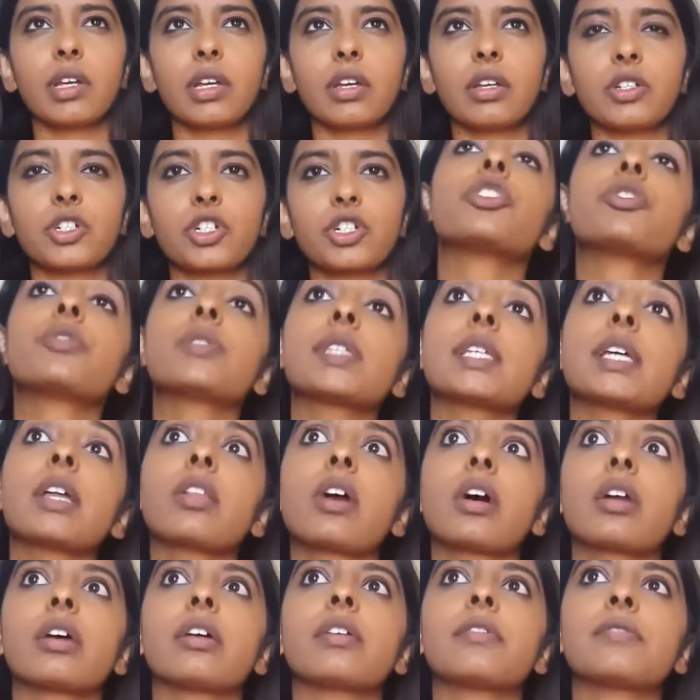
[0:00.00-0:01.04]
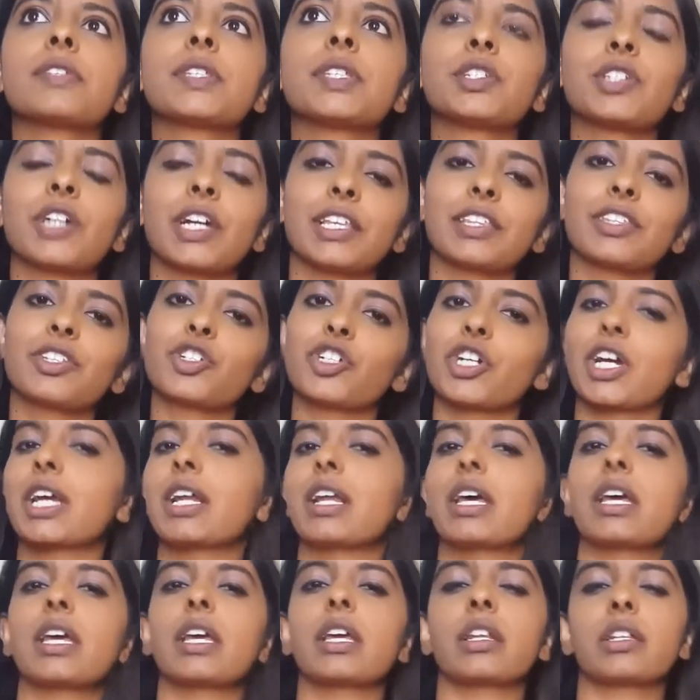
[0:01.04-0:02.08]
introducing a lot of strength
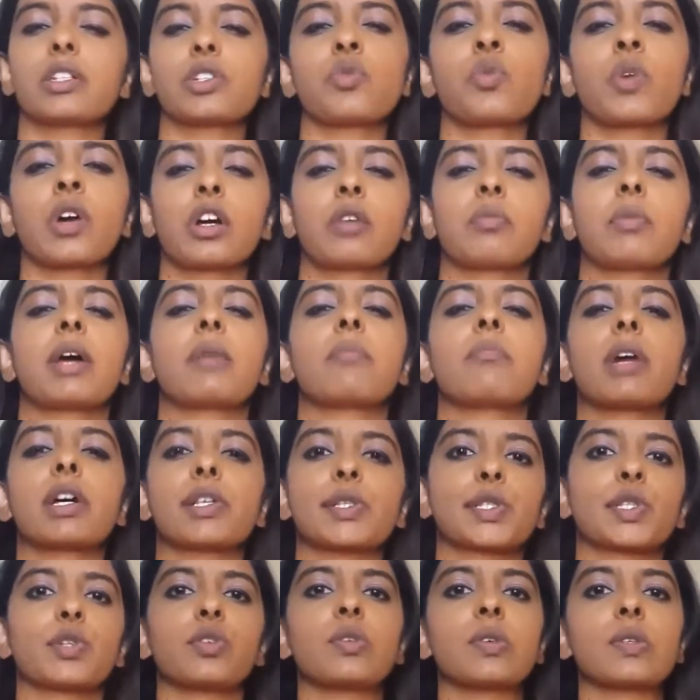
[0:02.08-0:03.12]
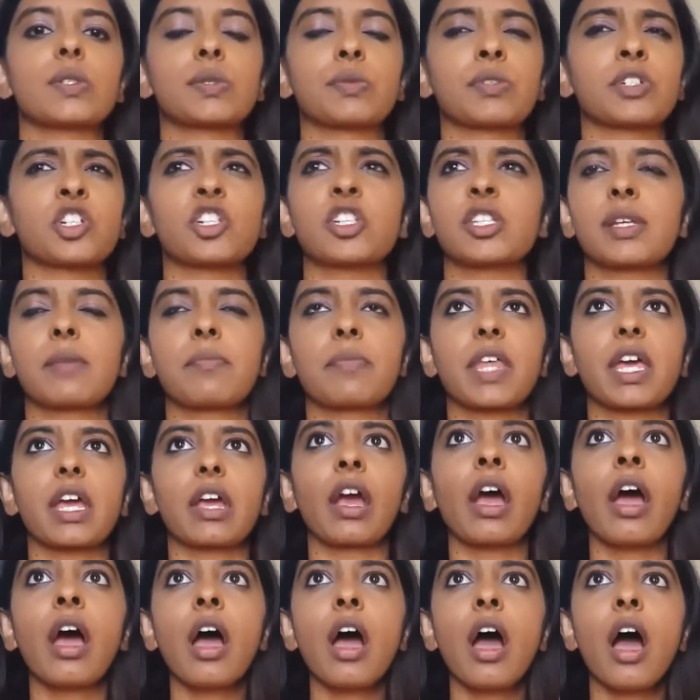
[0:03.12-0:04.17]
training to work my muscles, which is
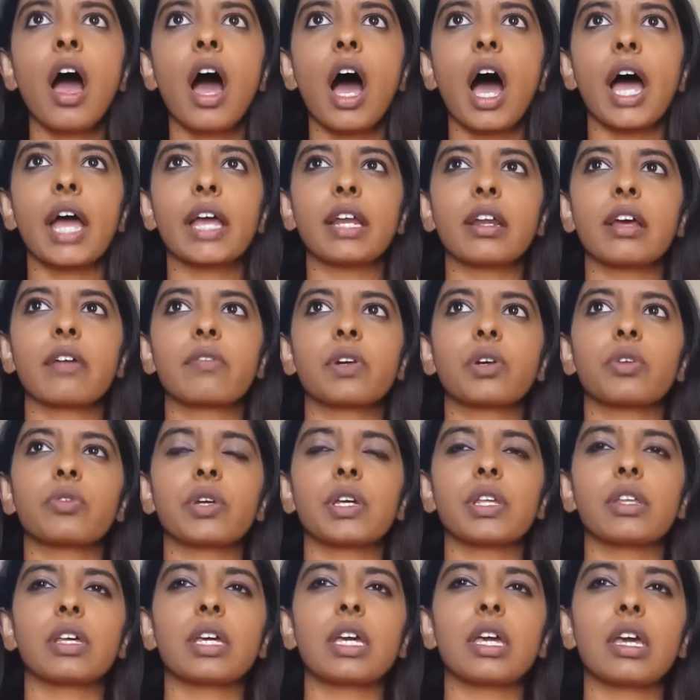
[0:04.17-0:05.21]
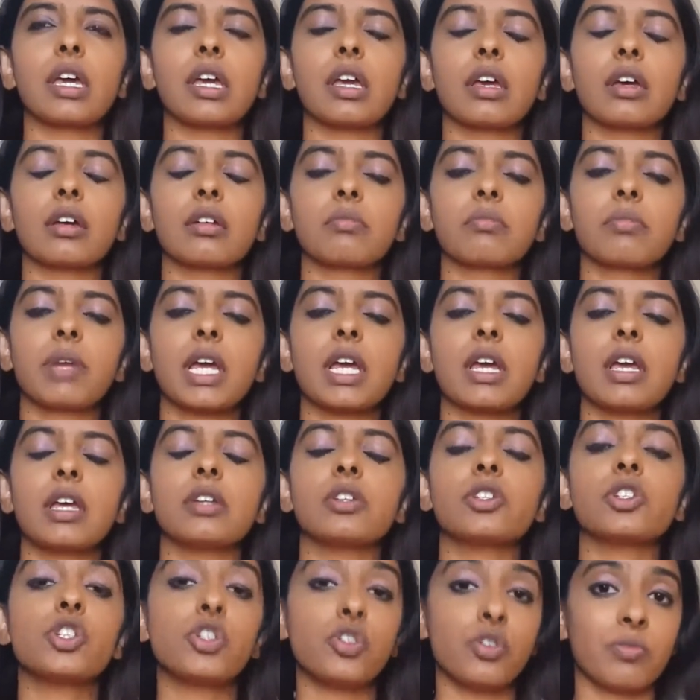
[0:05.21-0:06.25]
something I never really
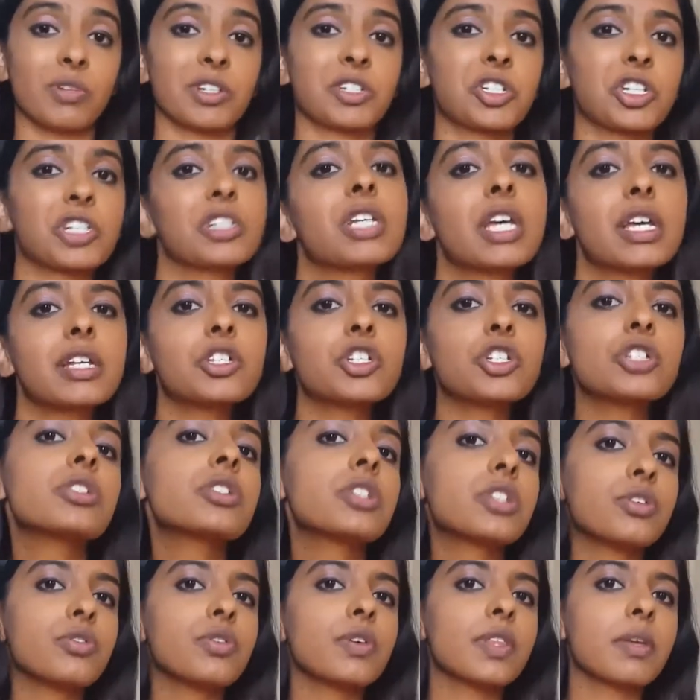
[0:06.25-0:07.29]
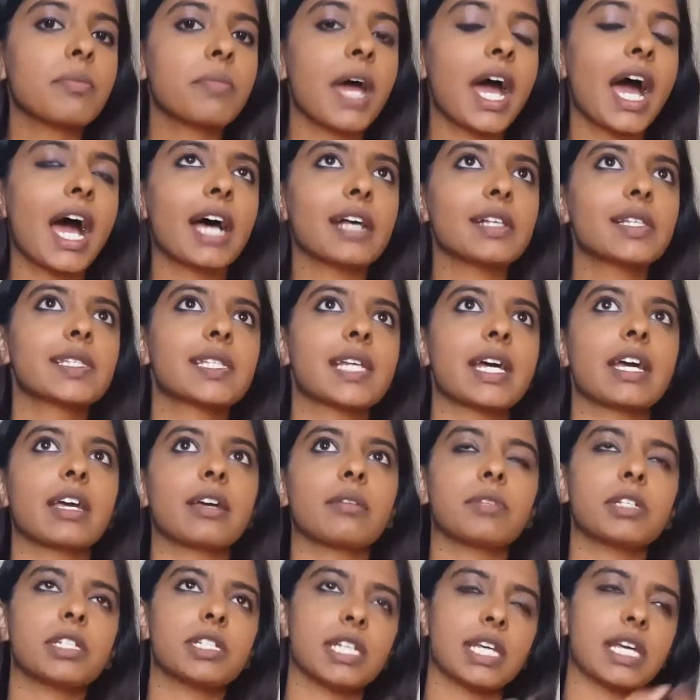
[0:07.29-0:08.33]
paid too much attention to in the past. I
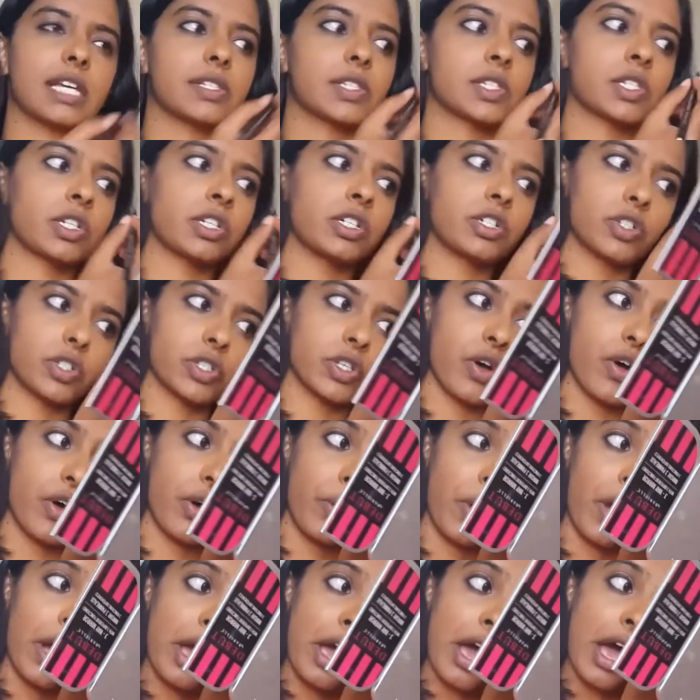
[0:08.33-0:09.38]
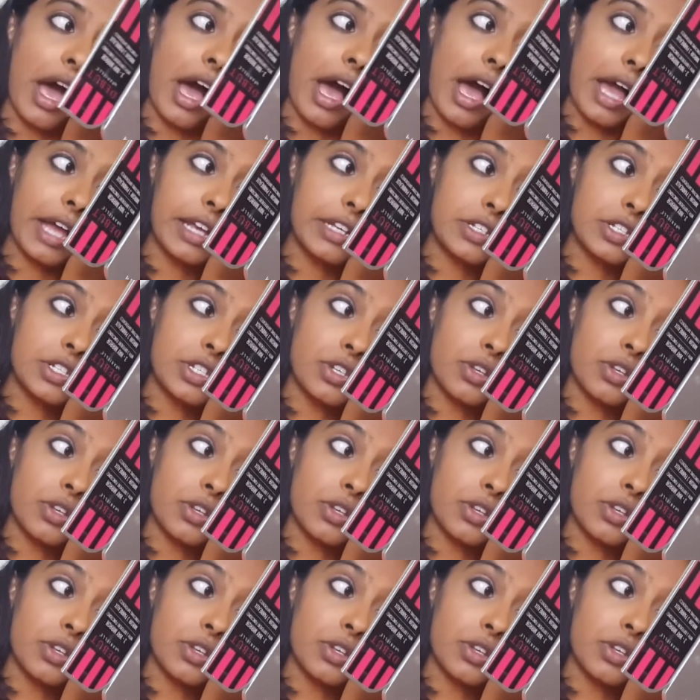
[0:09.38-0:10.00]
am a dancer, so I